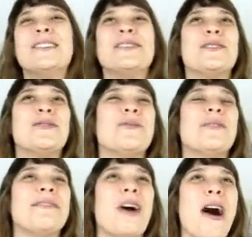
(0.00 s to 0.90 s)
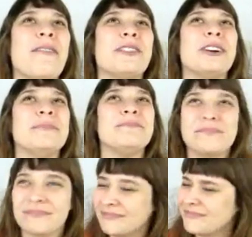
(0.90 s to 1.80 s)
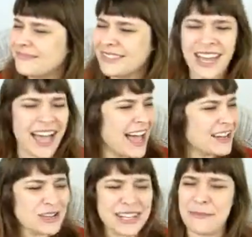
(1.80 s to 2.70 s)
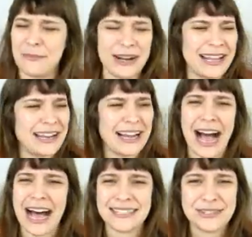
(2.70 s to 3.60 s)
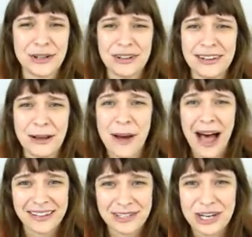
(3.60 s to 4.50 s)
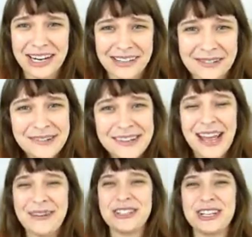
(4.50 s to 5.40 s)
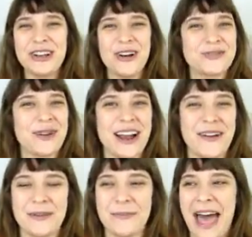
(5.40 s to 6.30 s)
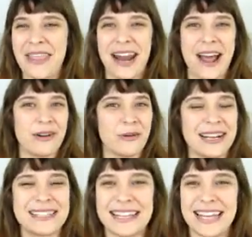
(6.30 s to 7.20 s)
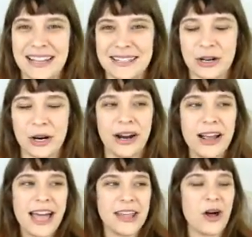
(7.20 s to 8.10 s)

to offer actually a pretty hostile apology. I mean, she knows right off the bat that everyone is against her, and